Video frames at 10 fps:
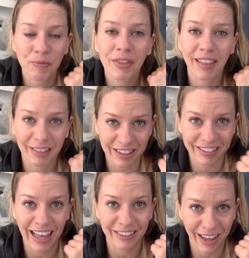that this
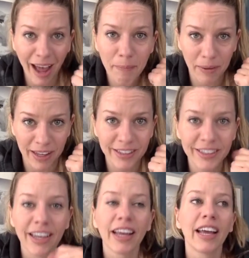has happened
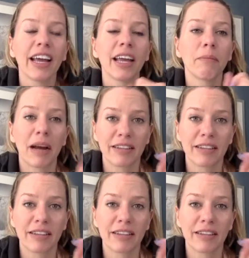in my